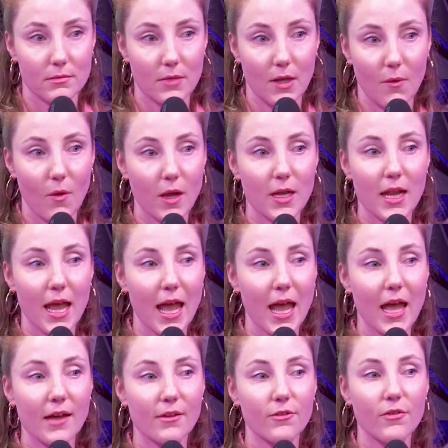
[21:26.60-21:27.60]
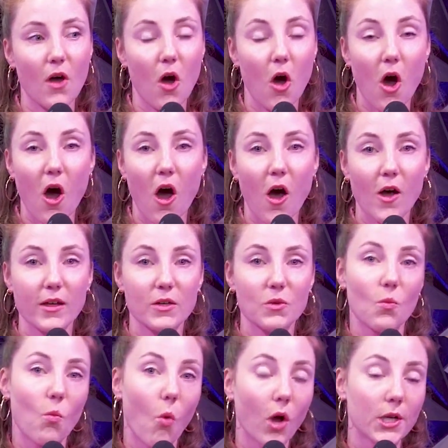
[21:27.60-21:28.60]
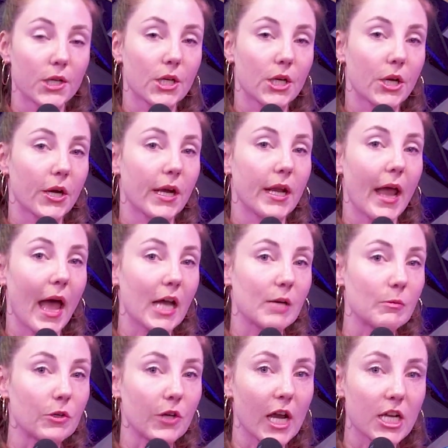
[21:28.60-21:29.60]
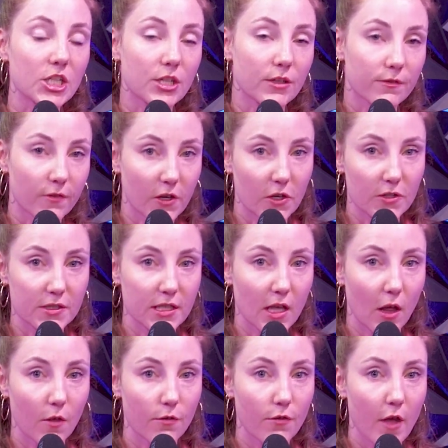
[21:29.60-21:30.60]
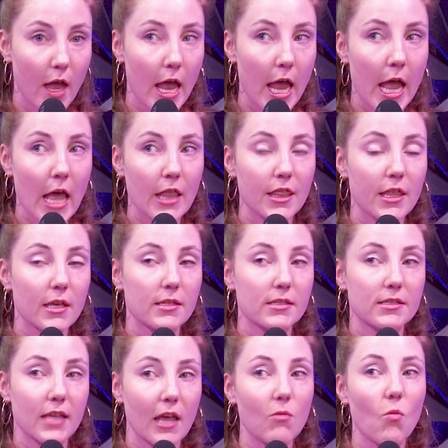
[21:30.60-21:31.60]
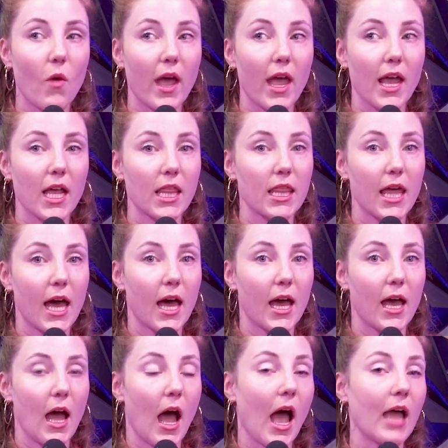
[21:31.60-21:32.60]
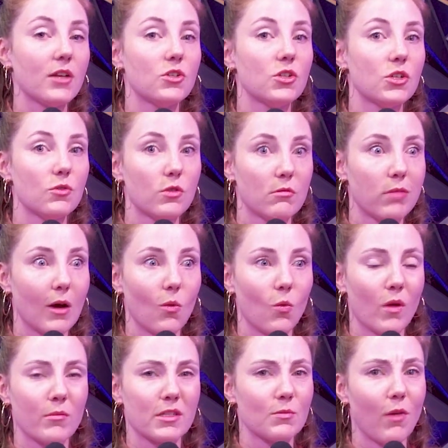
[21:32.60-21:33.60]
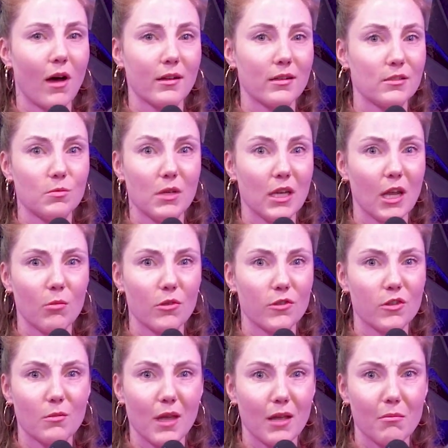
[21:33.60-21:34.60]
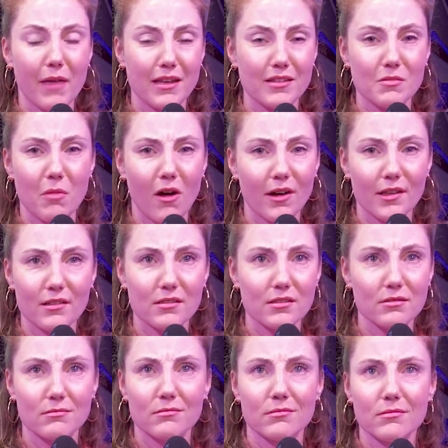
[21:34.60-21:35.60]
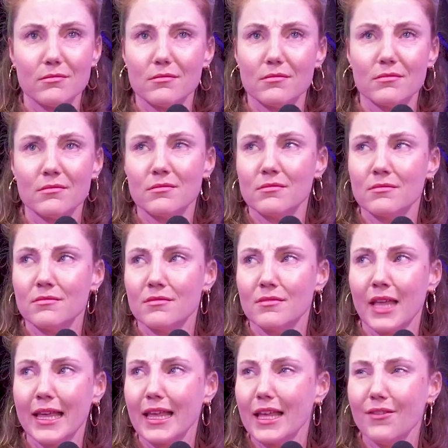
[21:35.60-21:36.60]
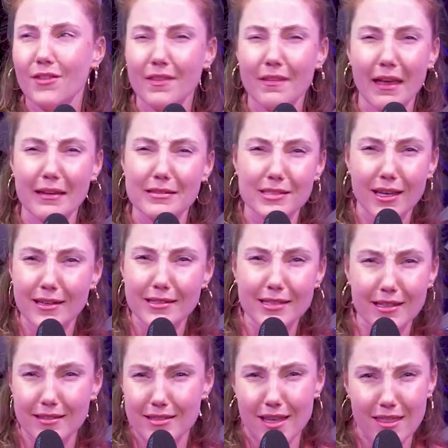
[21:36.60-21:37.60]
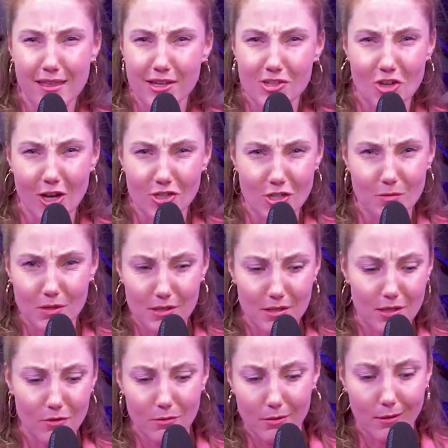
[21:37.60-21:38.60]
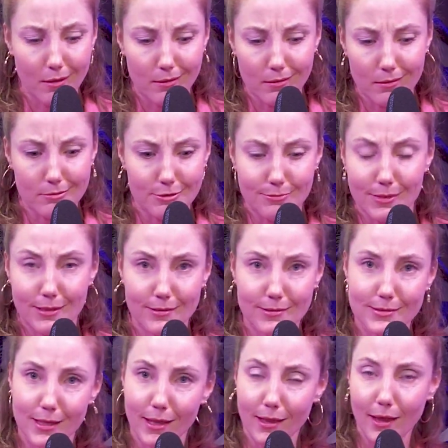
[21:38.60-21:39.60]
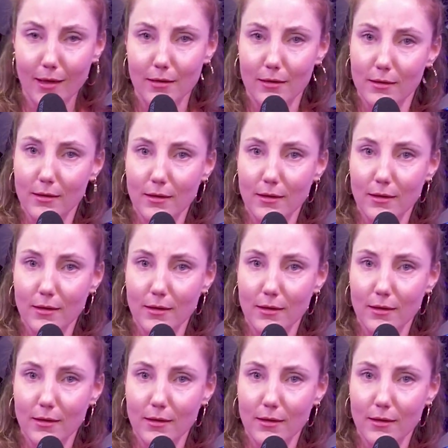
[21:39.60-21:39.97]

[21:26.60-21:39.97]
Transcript: I want you to have awe and wonder and admiration for yourself the same way that I do about women's bodies being able to make men's bodies. Like, even that sentence, I think ChatGPT would be like, did you mean to say that?